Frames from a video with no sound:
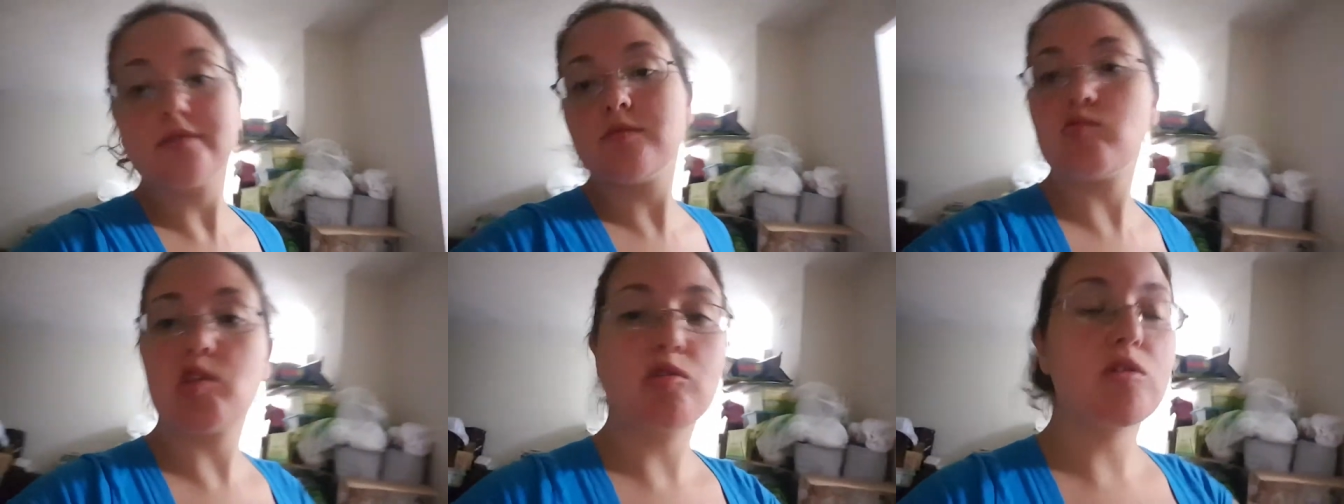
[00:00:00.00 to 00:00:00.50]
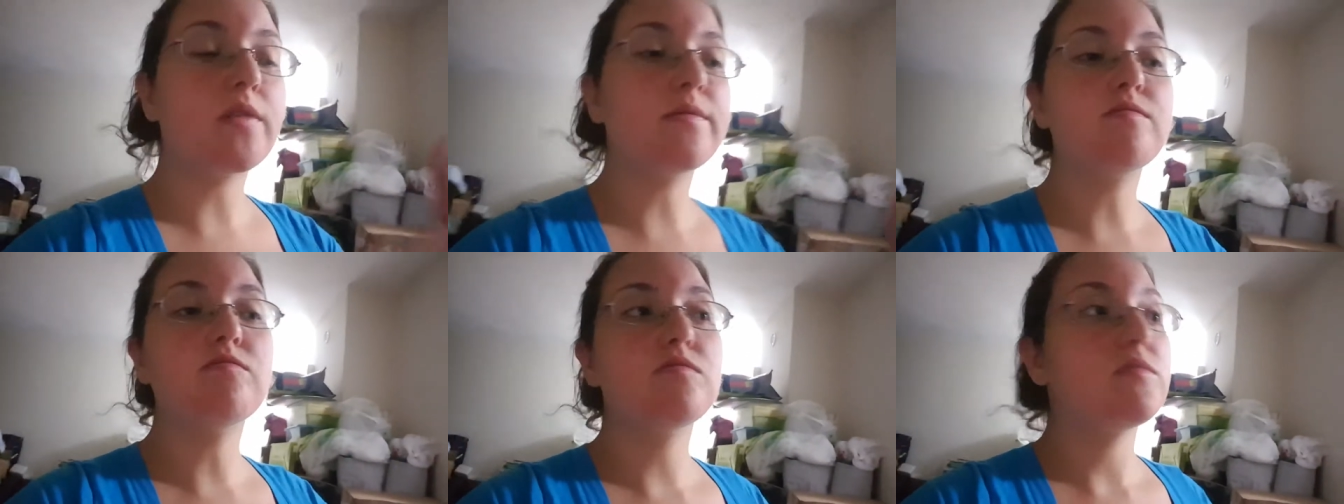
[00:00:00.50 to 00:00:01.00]
You
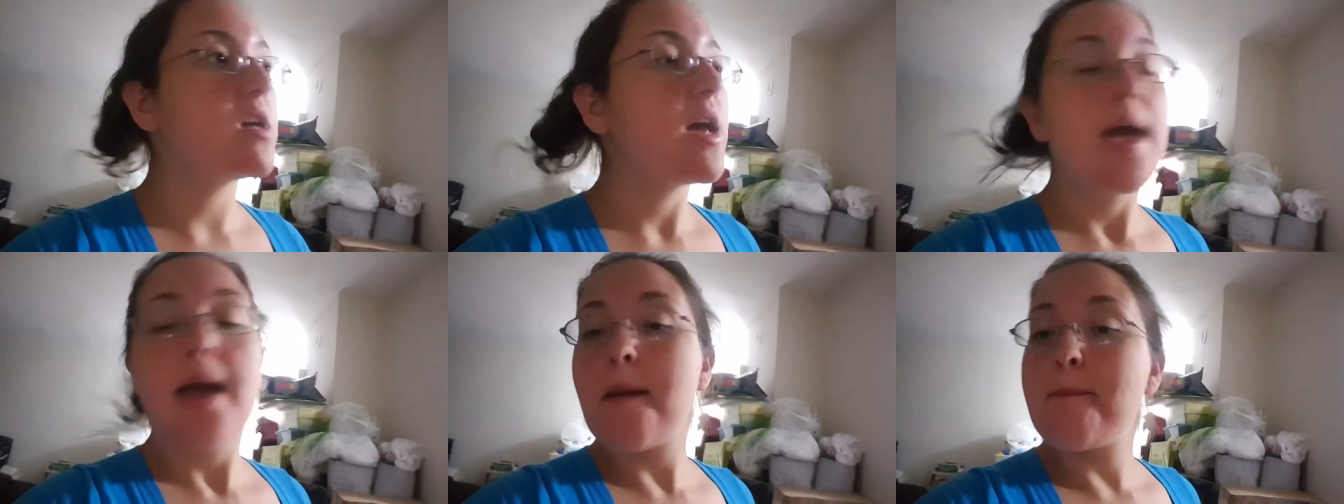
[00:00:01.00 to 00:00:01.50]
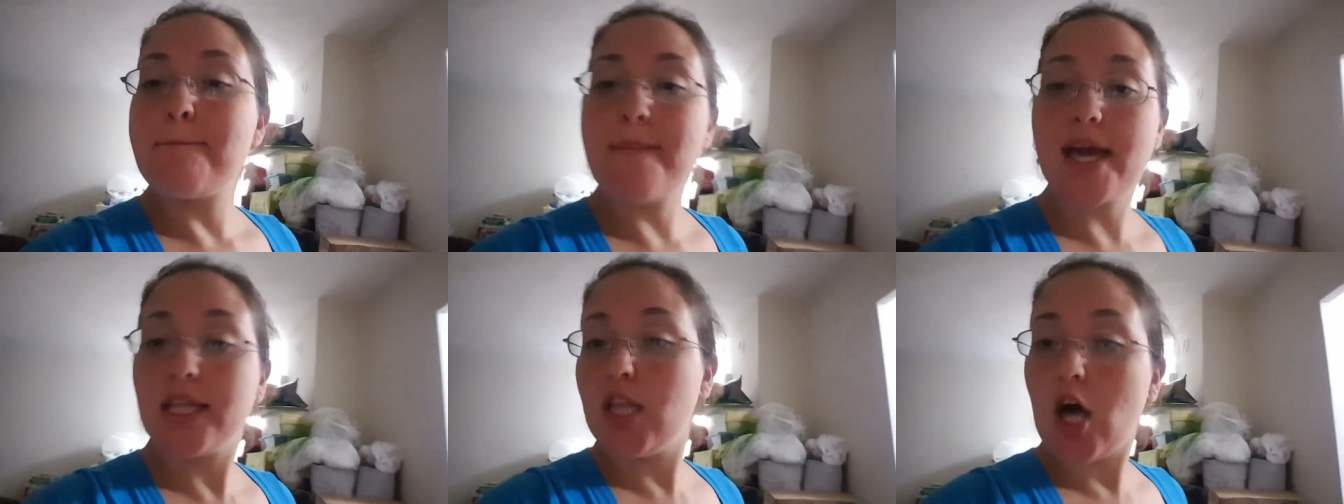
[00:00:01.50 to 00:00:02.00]
can make
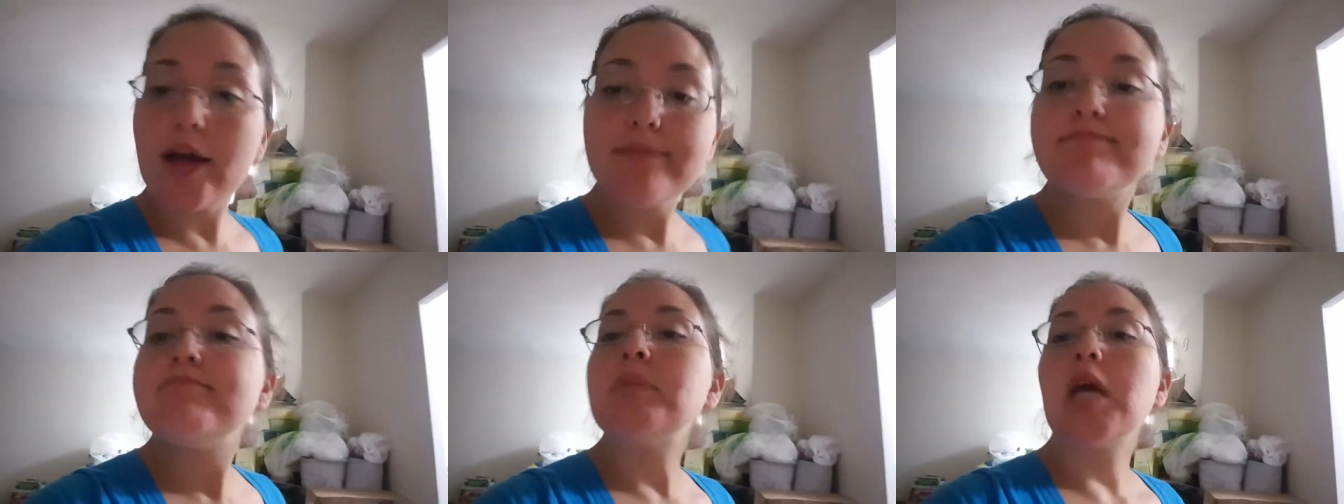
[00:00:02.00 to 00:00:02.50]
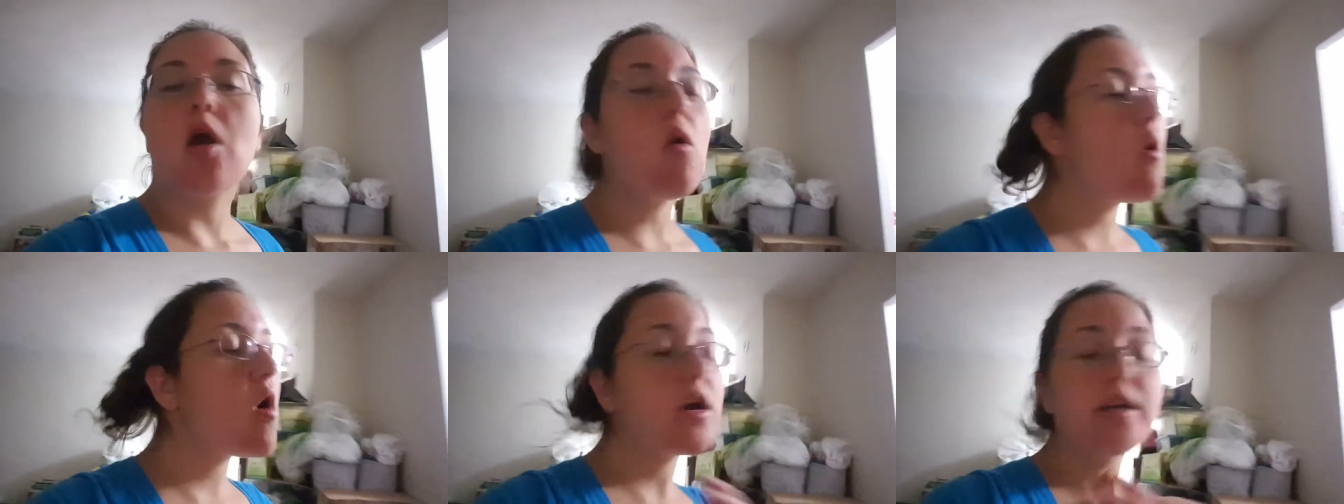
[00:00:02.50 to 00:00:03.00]
a lot,
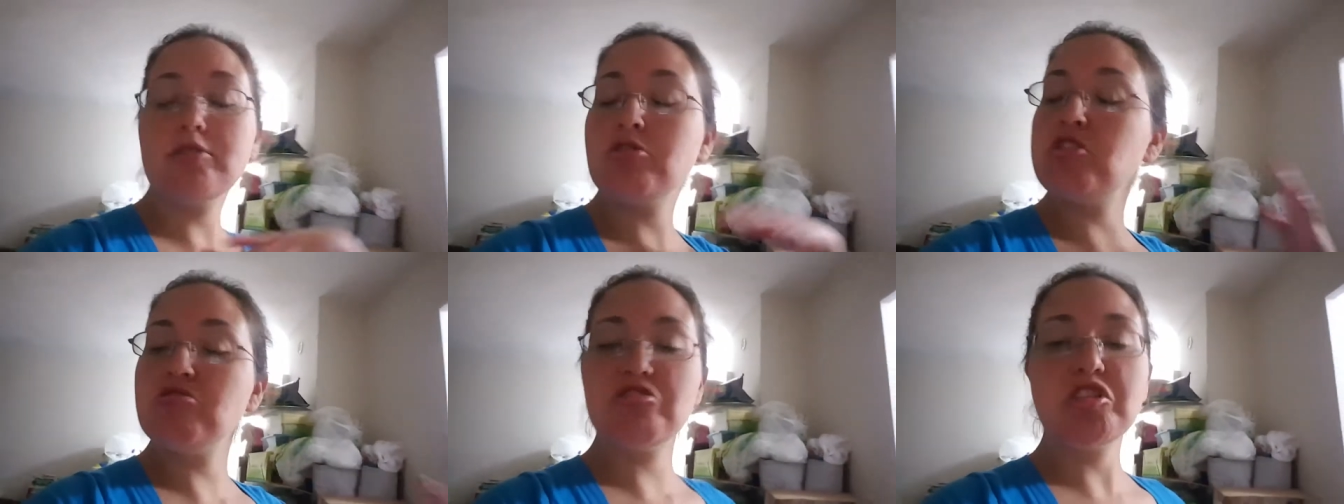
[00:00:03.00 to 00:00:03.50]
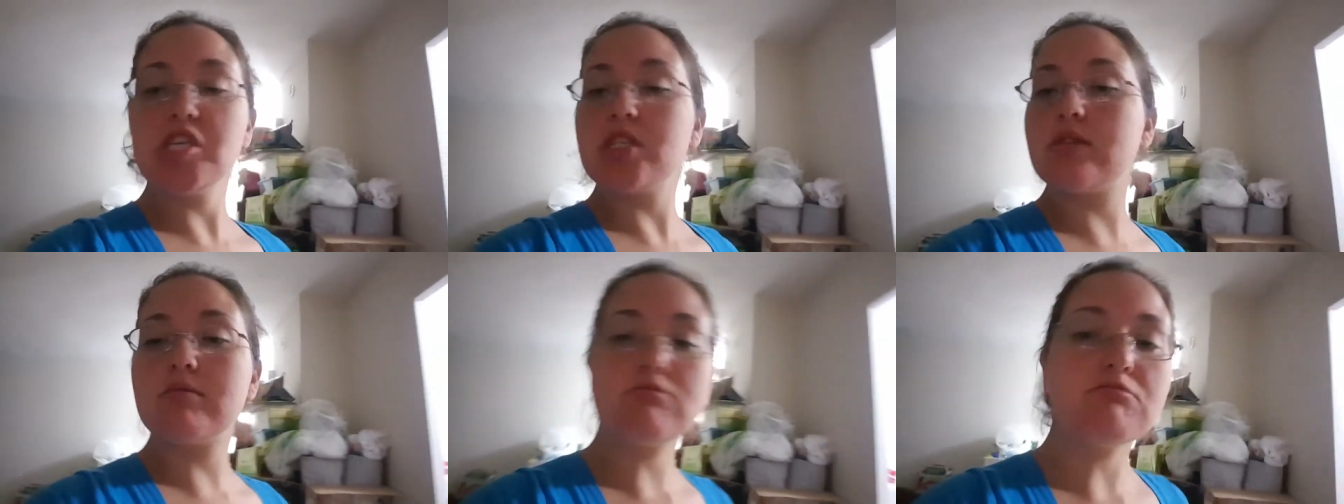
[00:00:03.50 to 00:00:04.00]
or you can
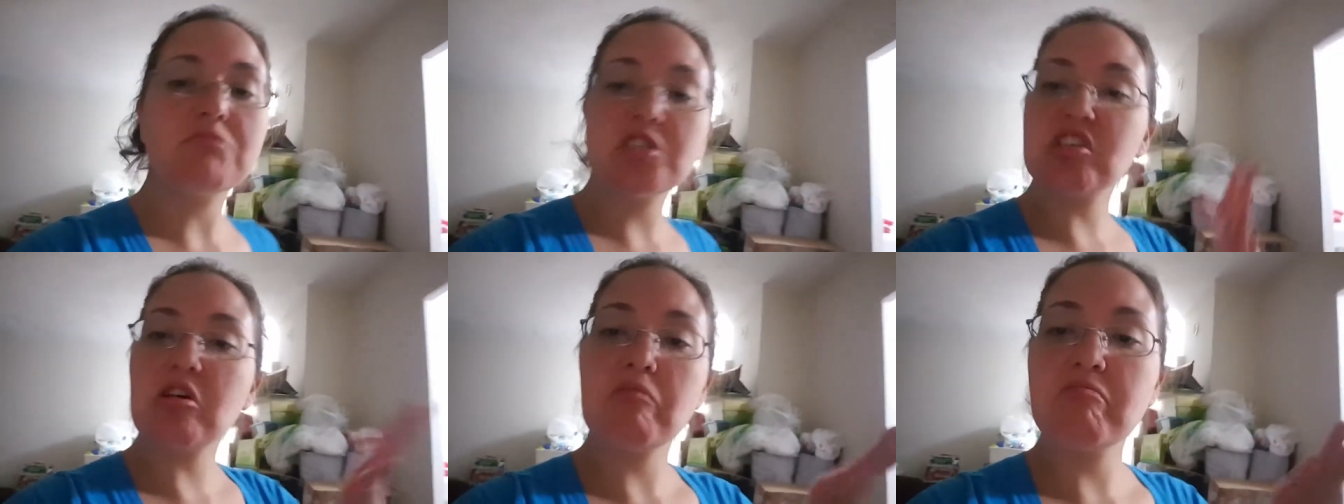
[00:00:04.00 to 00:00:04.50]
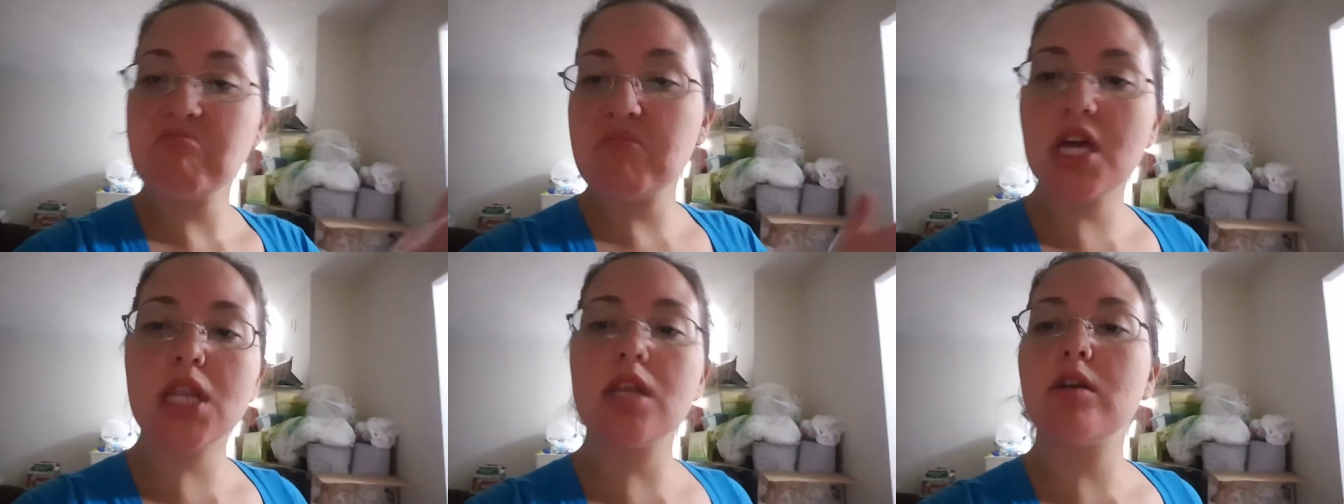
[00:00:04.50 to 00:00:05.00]
just, you know,
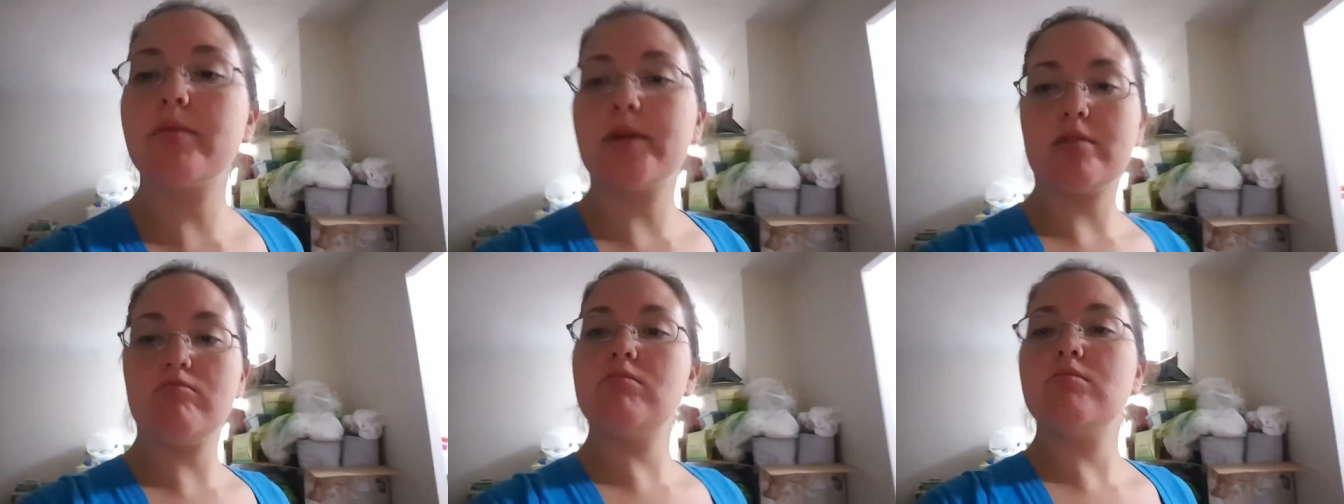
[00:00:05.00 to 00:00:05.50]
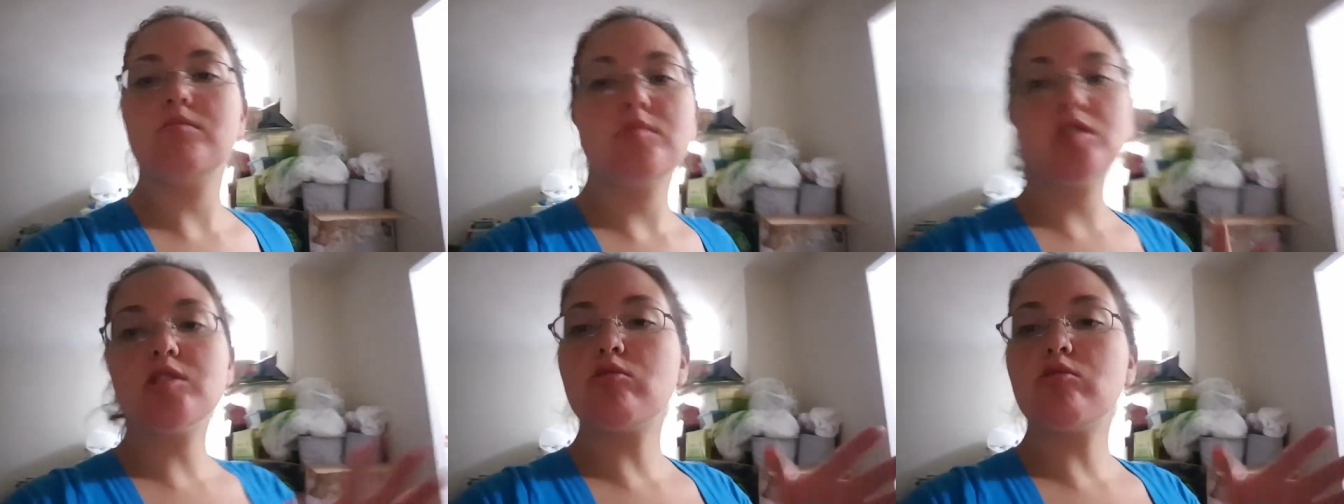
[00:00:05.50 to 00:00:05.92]
make a little bit. You